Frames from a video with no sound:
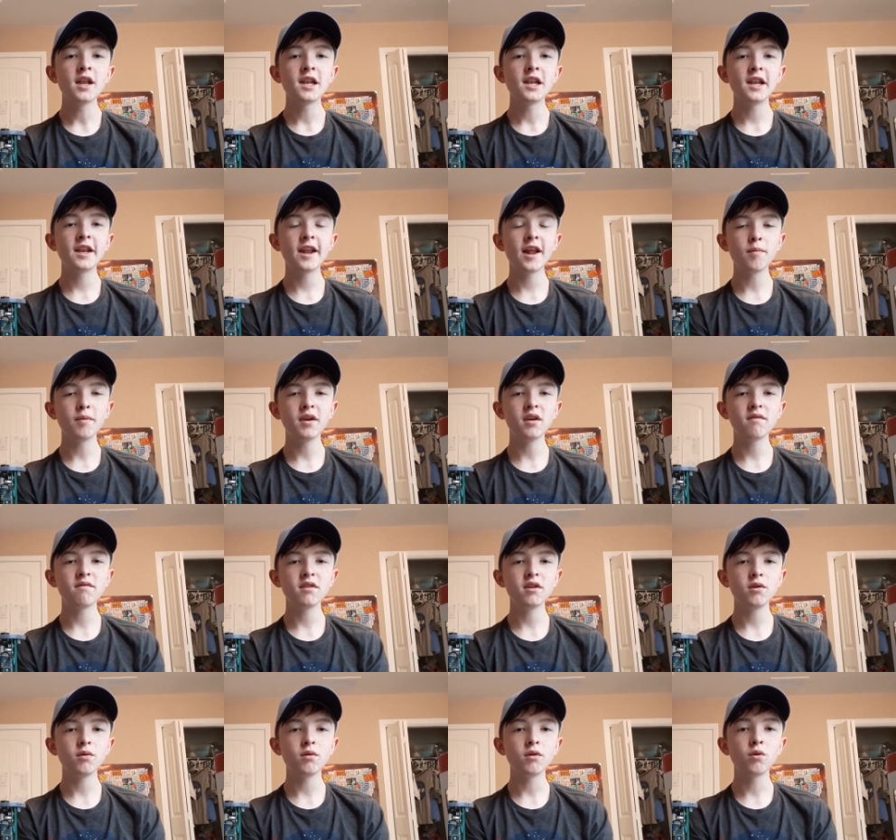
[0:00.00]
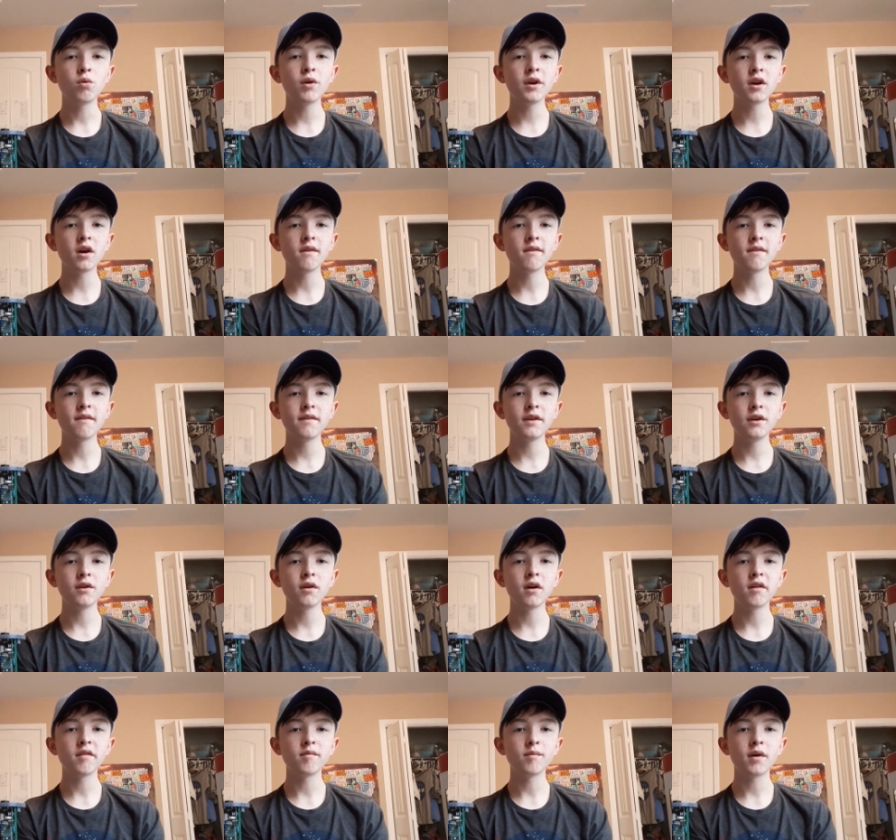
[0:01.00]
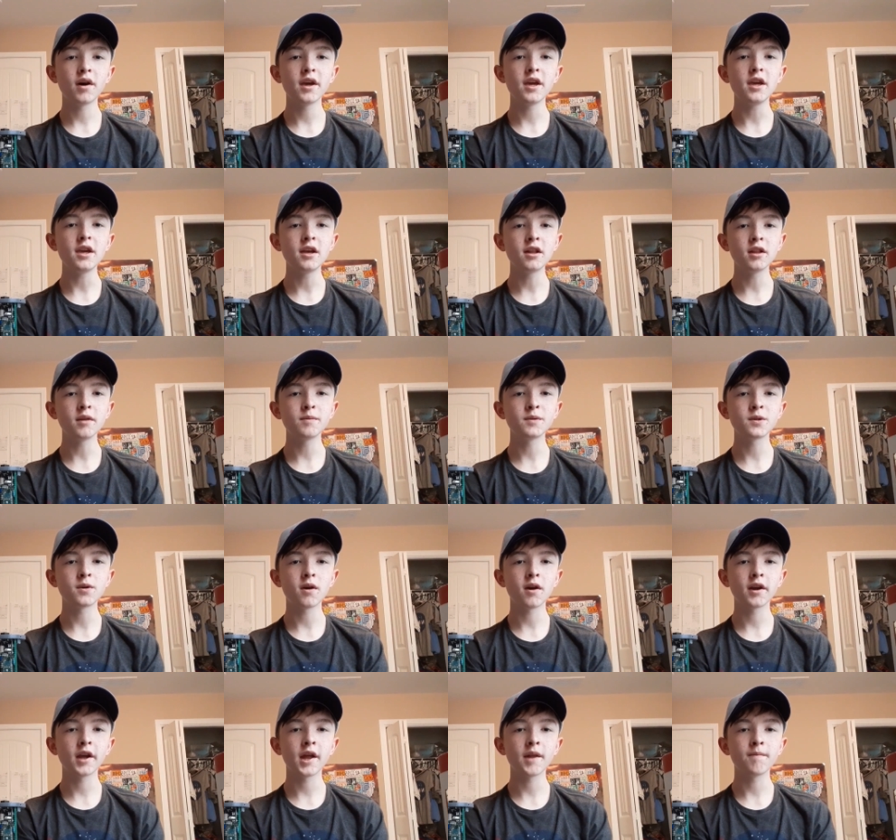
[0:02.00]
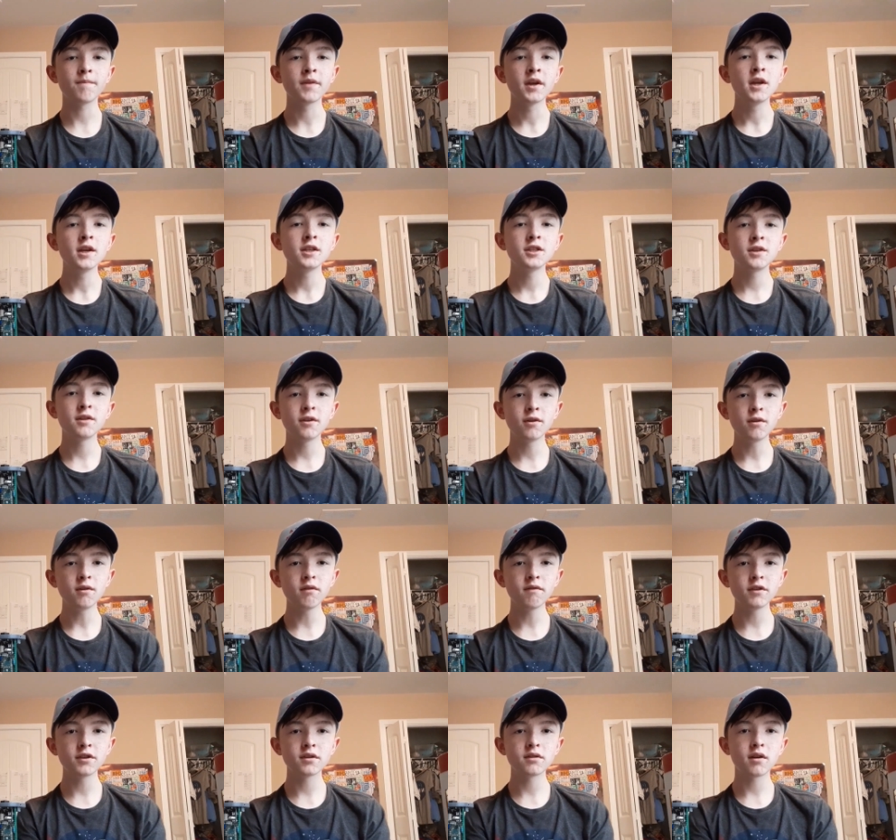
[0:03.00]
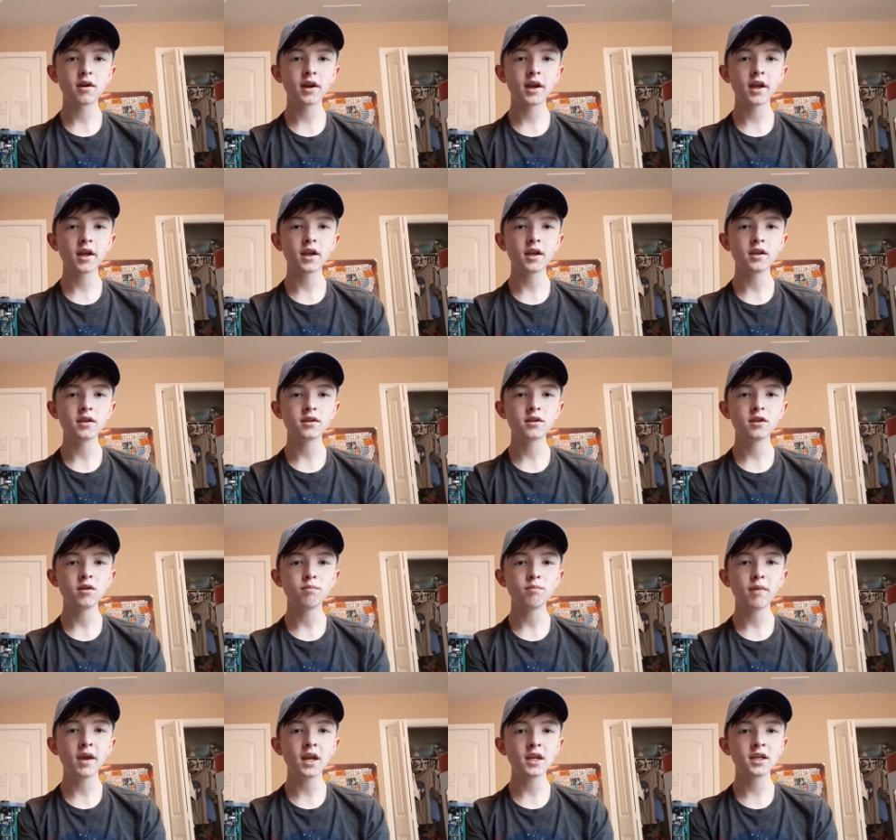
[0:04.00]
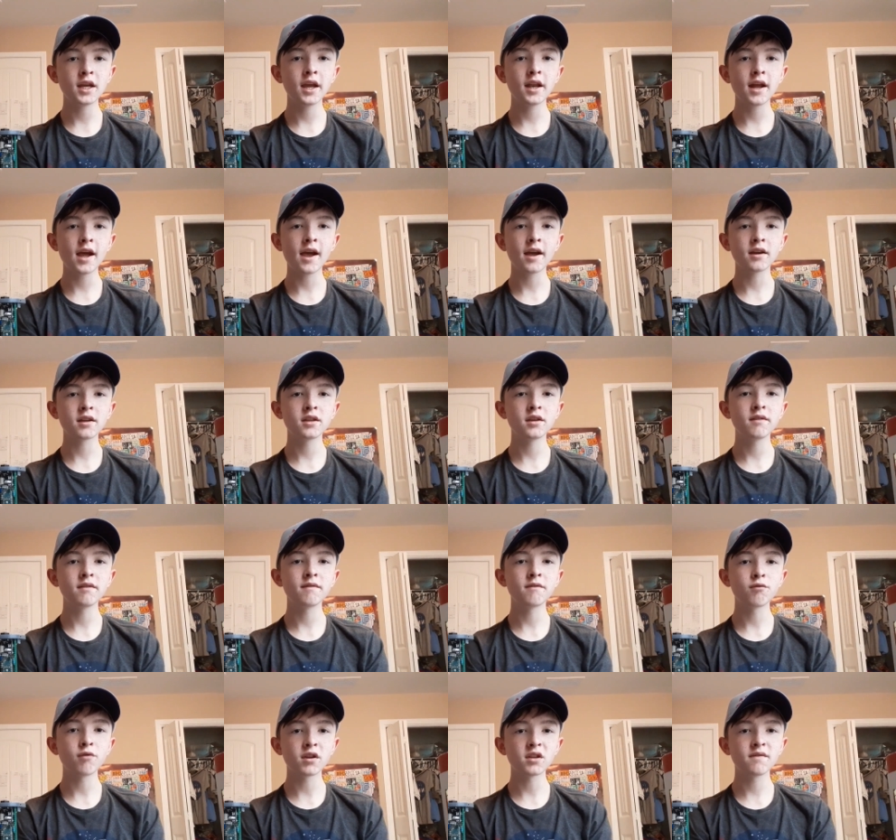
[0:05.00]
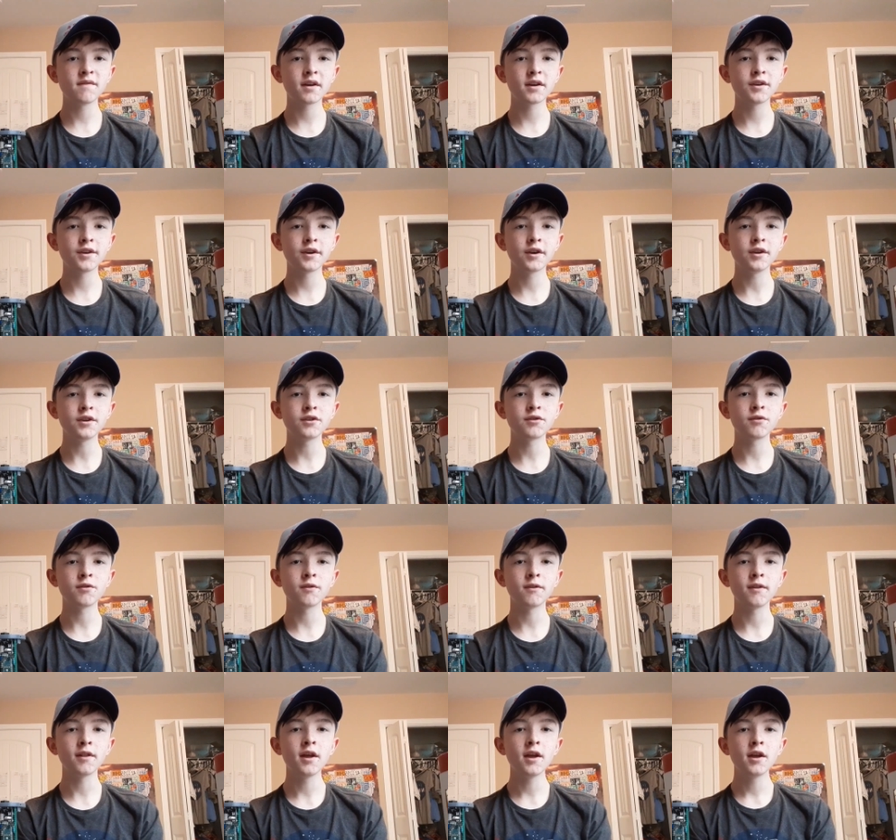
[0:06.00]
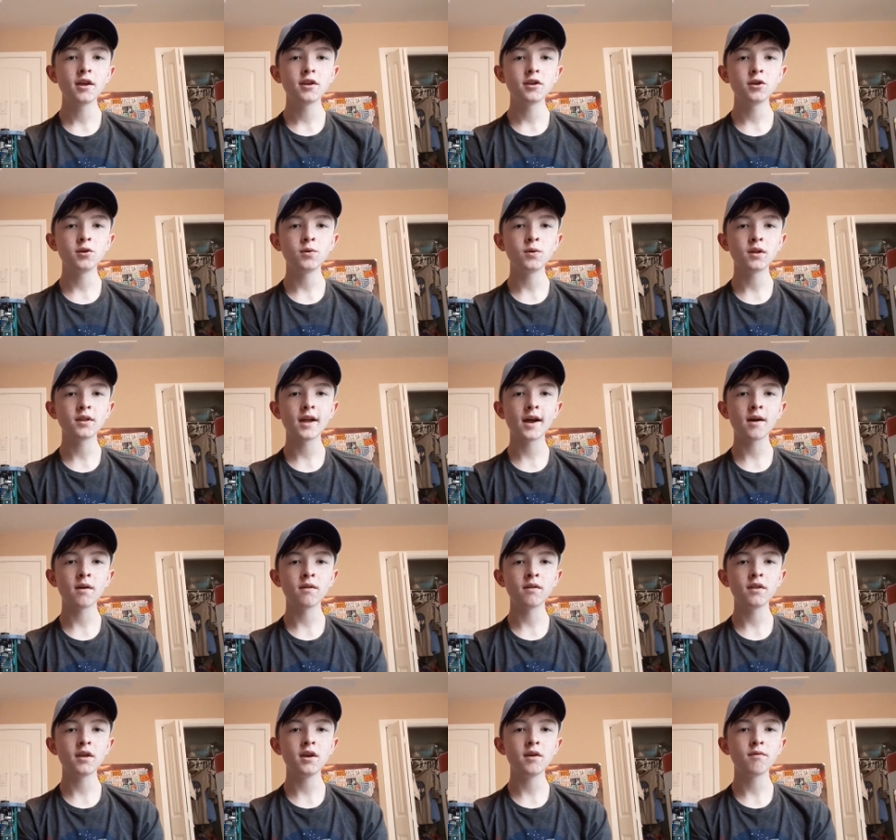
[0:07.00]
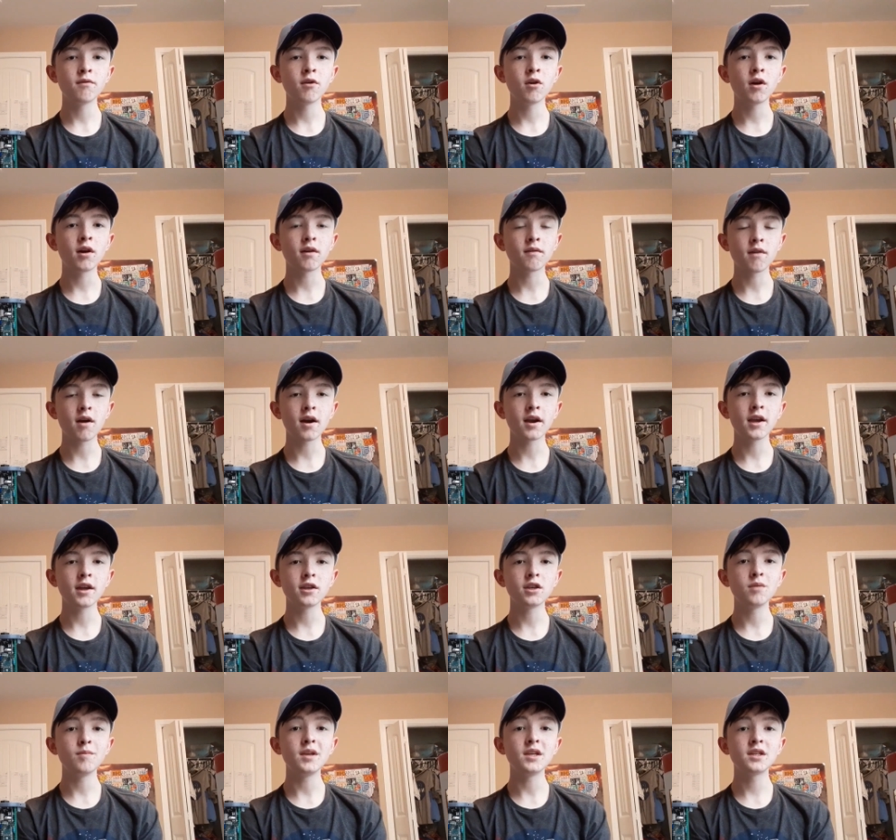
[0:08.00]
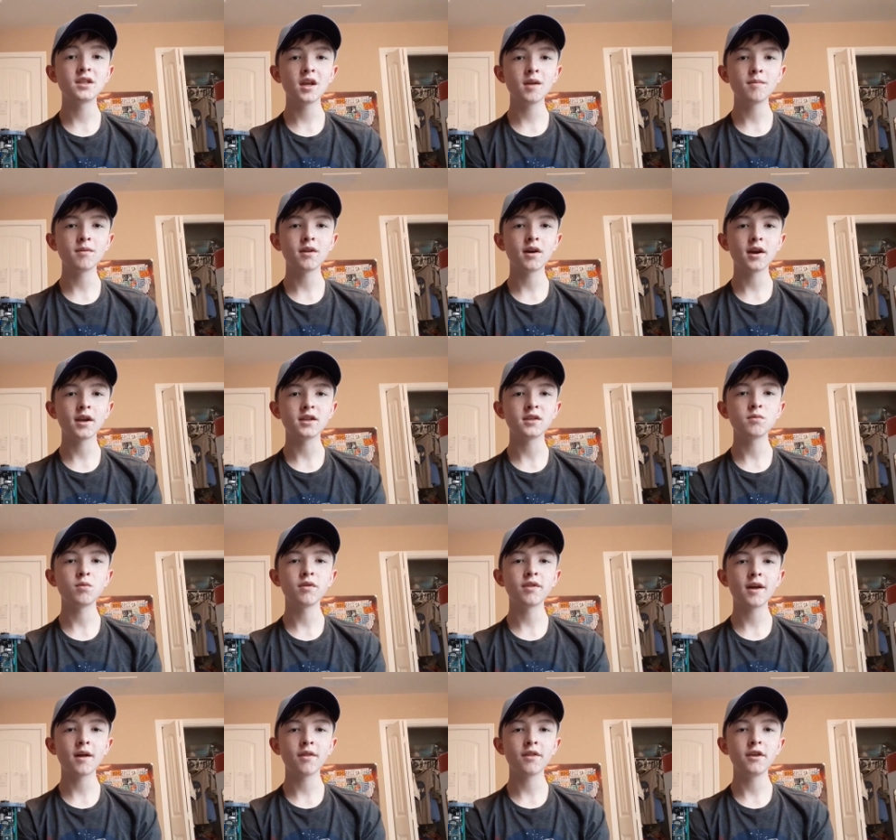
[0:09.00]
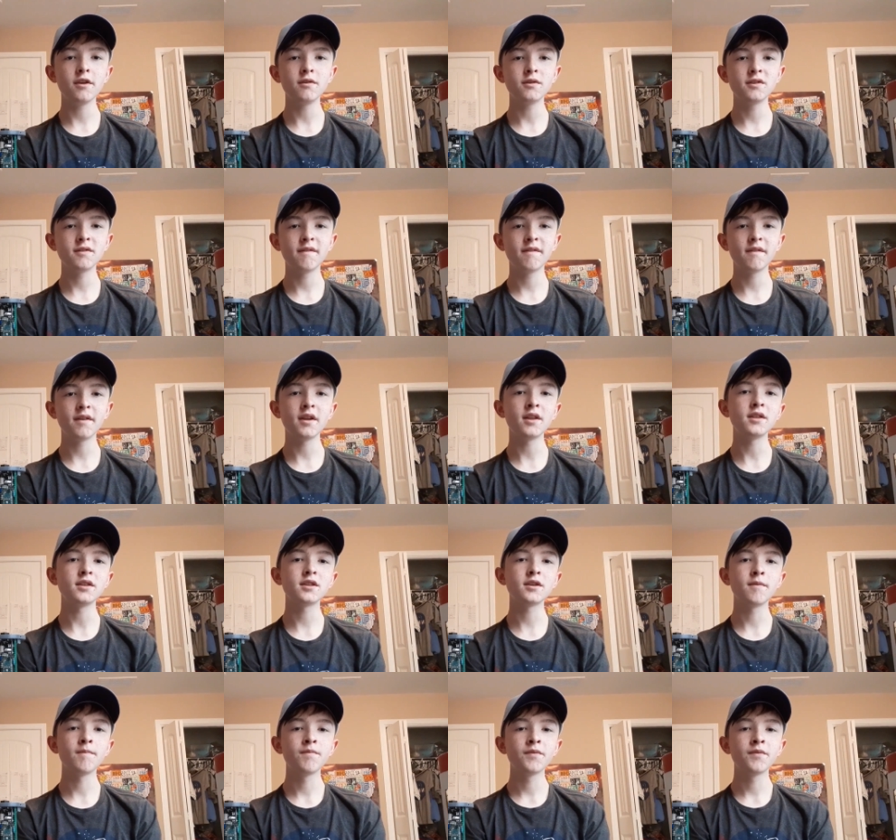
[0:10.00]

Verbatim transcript: Today I'll be giving you a quick overview of my Eclipse rocket. So the goal of this rocket is to maintain active thrust vector control to allow the ro rocket to be stabilized without the use of fins.